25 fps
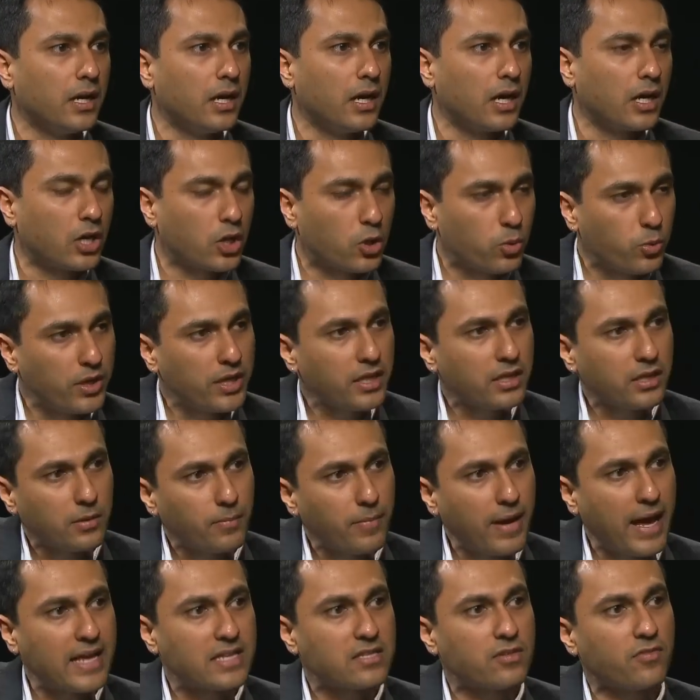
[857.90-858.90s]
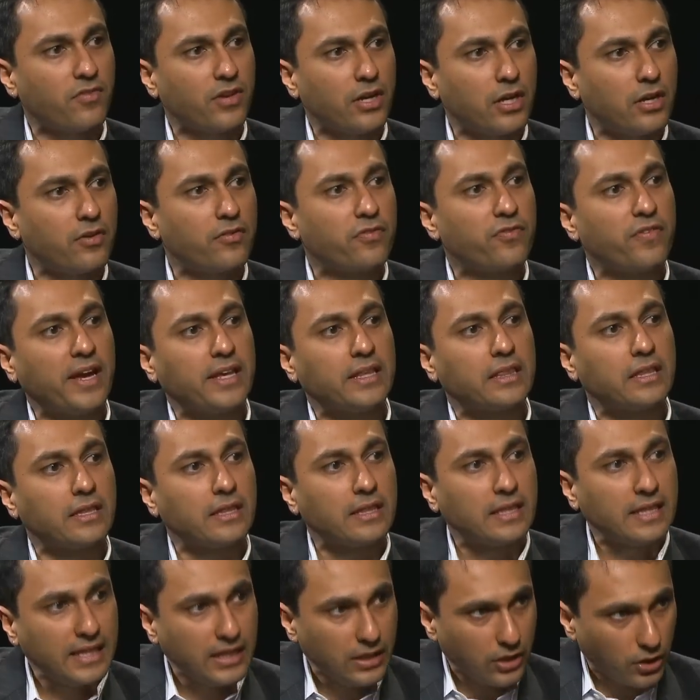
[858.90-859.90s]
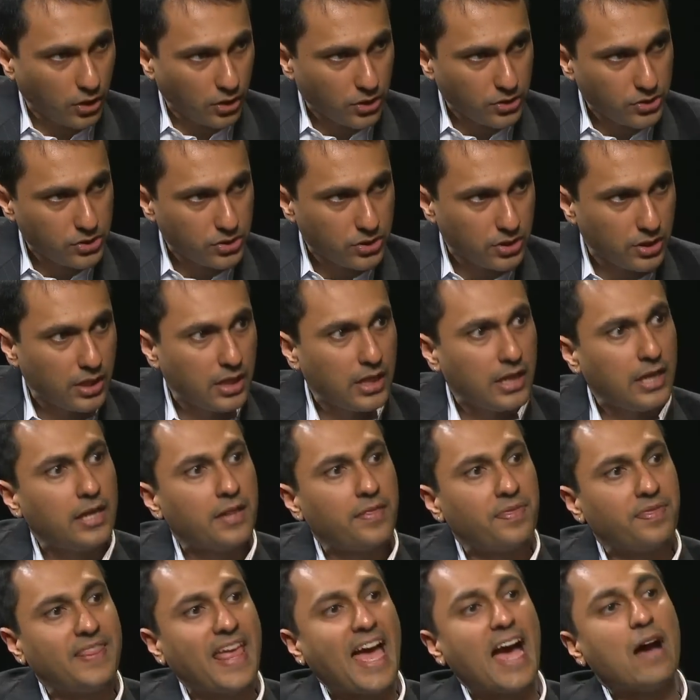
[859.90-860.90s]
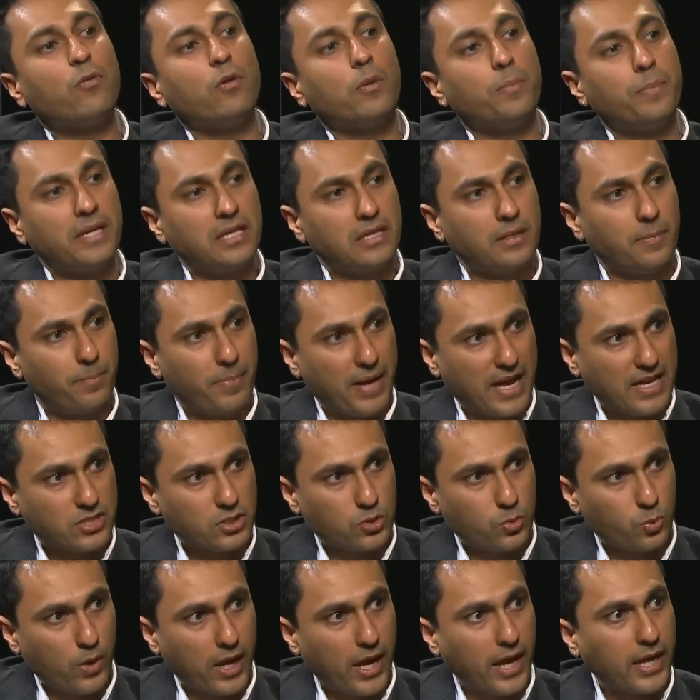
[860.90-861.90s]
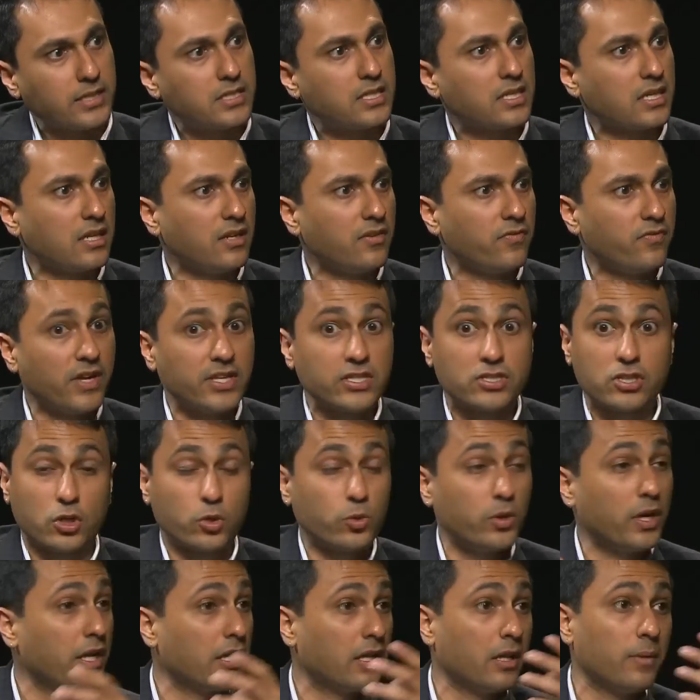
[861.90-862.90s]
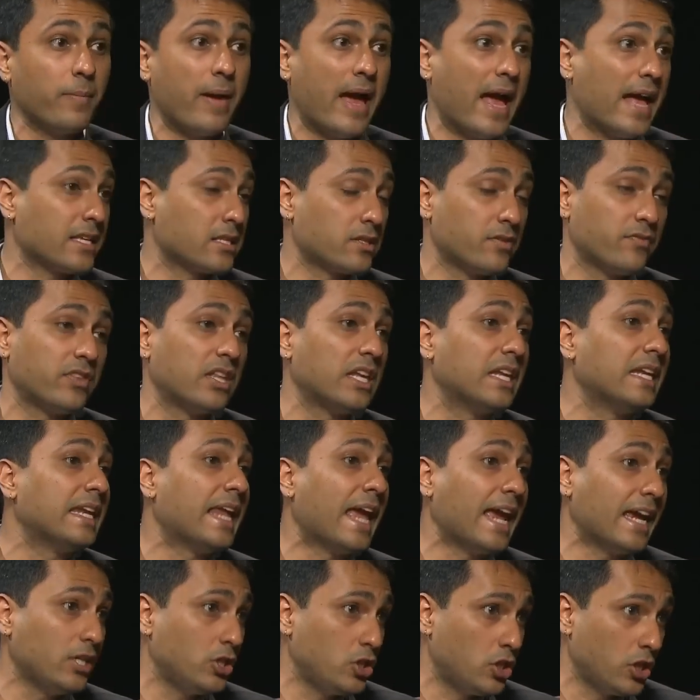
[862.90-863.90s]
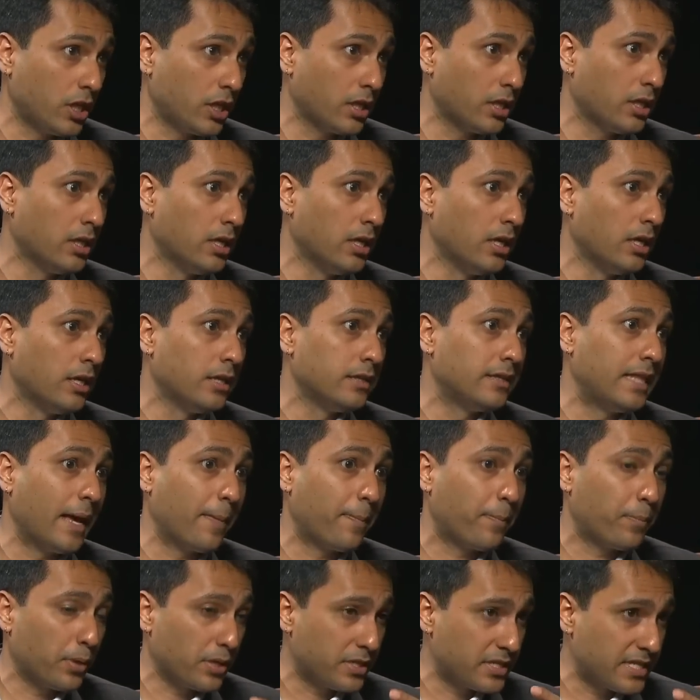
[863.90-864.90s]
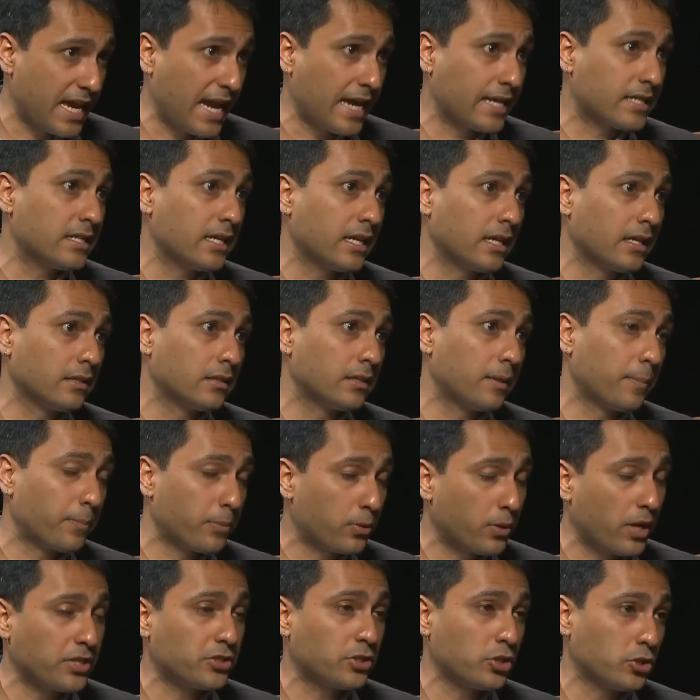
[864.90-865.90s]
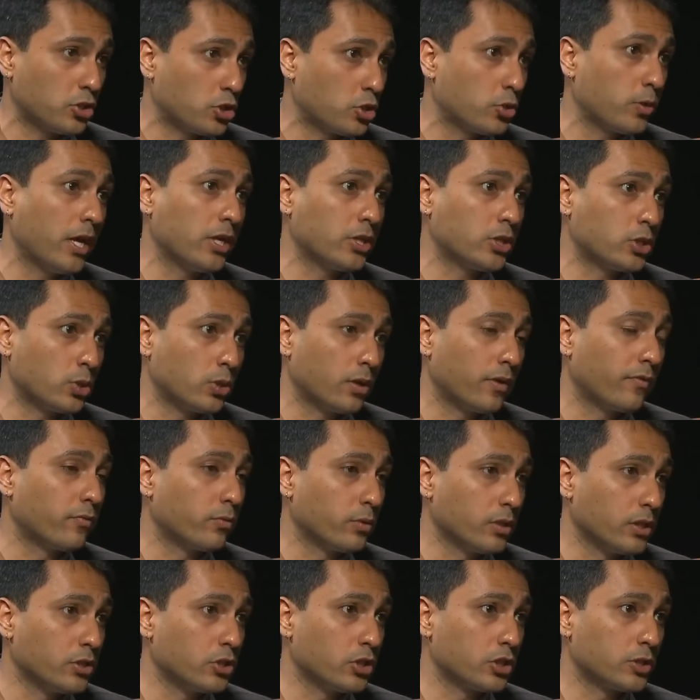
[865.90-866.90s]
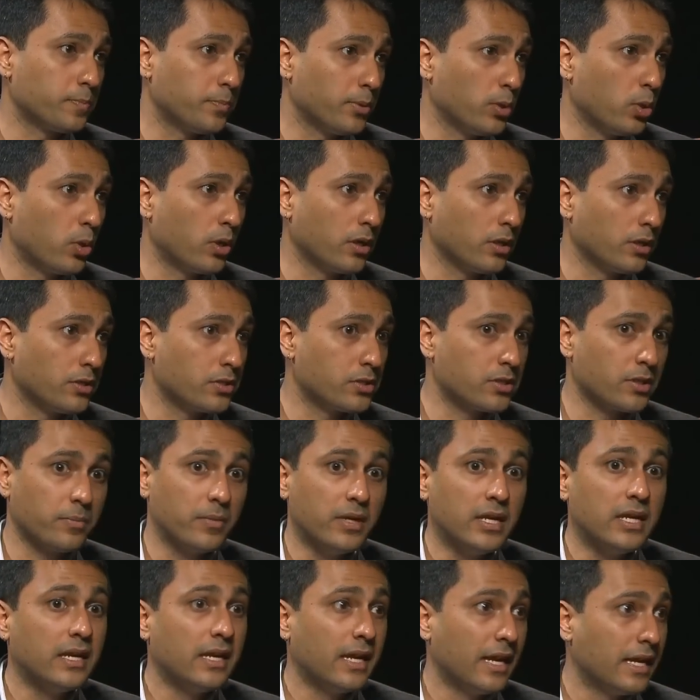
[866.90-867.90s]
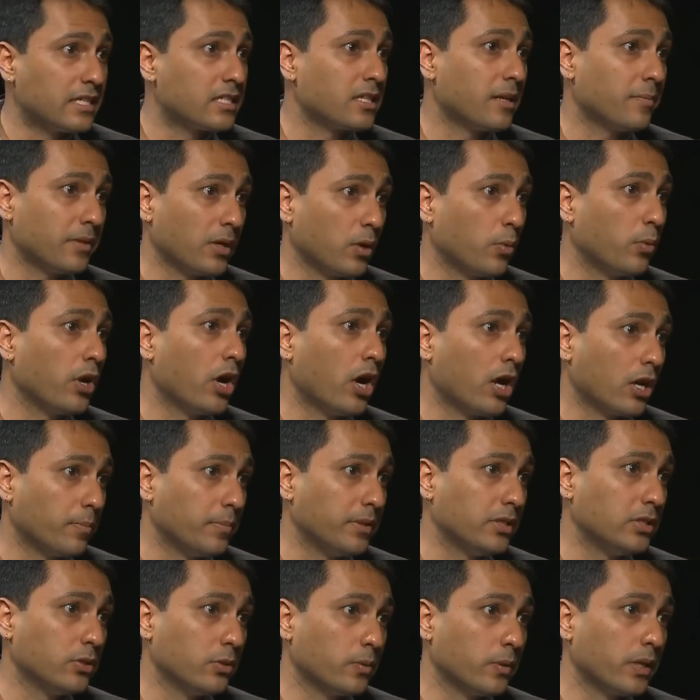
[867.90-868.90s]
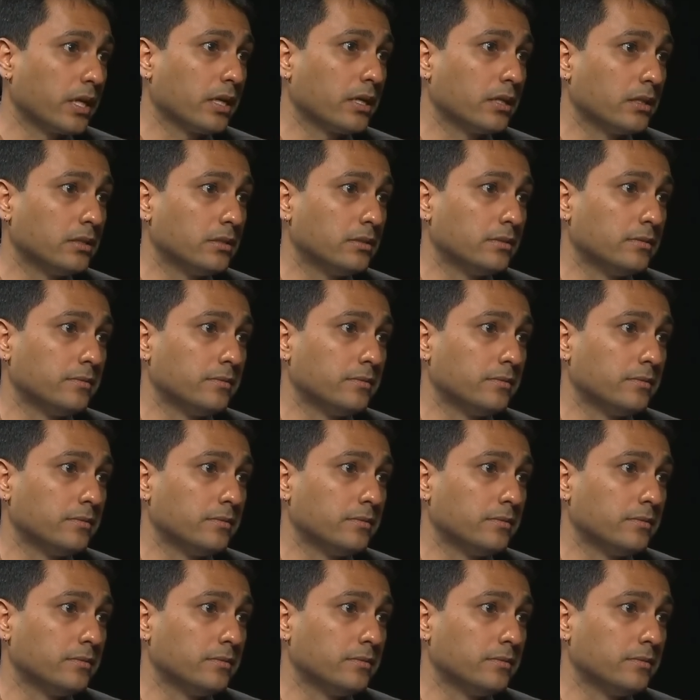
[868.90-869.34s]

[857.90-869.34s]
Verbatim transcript: a critical mass of interfaith leaders that will be the best way to convince a critical mass of the nation mm -hmm. that protecting the precious treasure of religious pluralism is something we ought to be doing. Right,